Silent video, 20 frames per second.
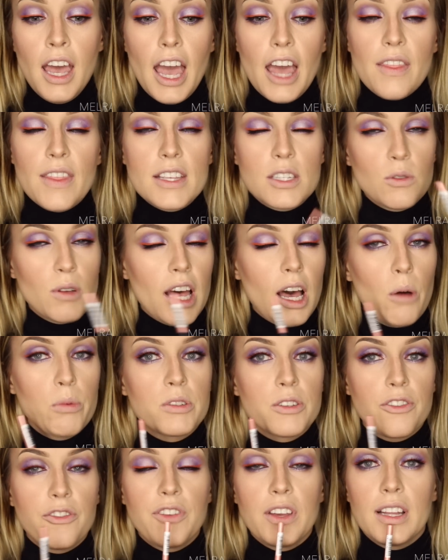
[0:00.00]
And this will
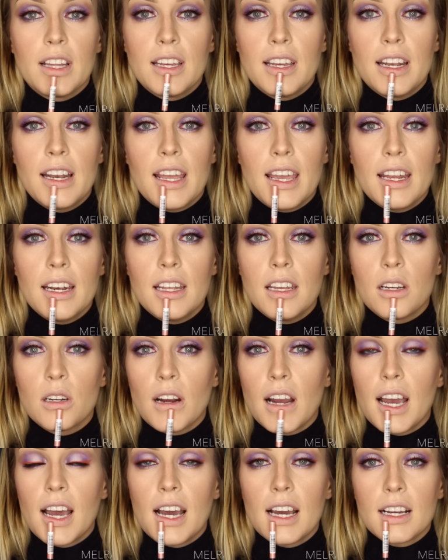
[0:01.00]
help to fill in any
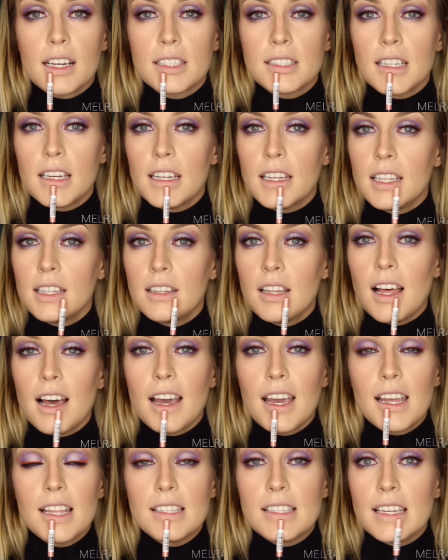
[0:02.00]
cracks, any
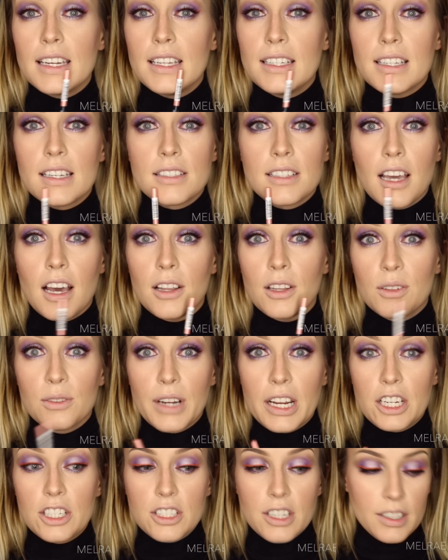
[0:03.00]
lines, any
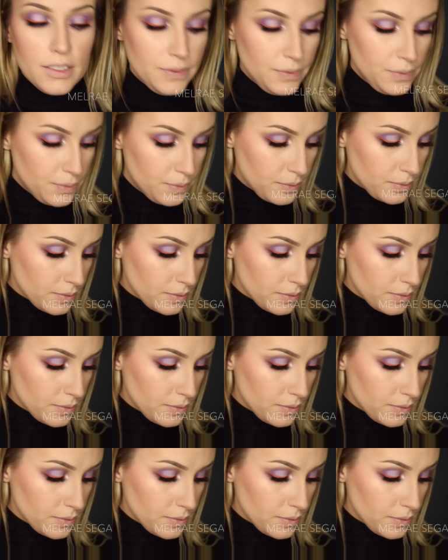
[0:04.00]
discoloration.